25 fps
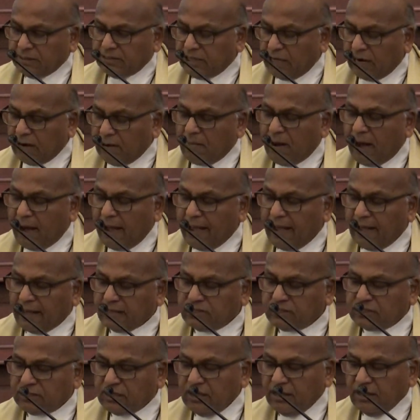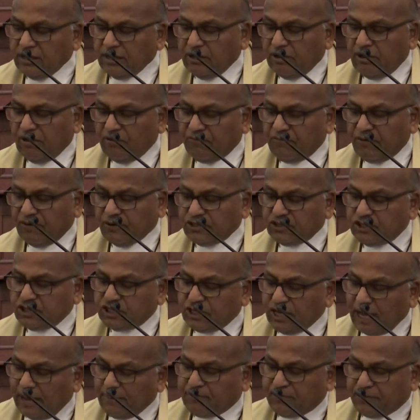Jeremiah's
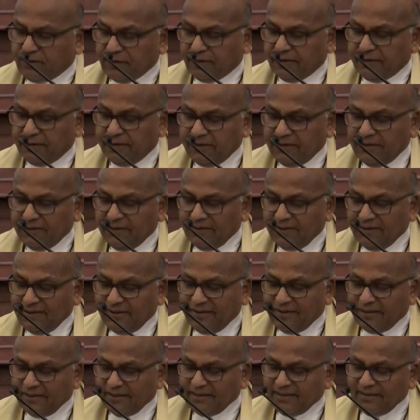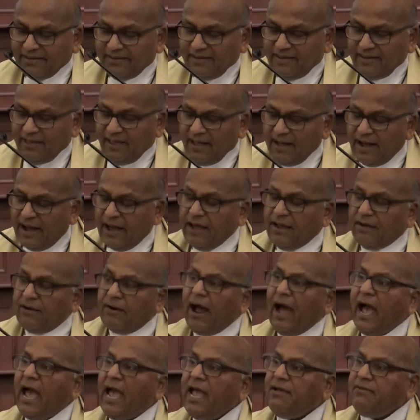first chapter. I
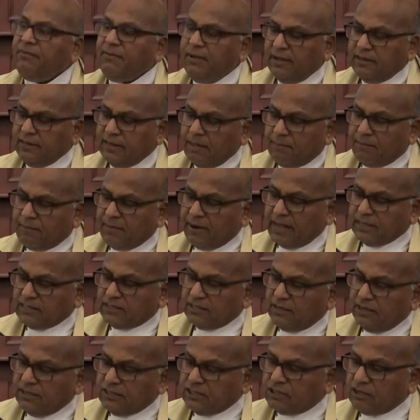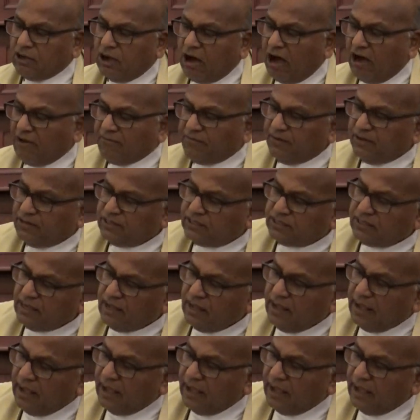arrived in the president's office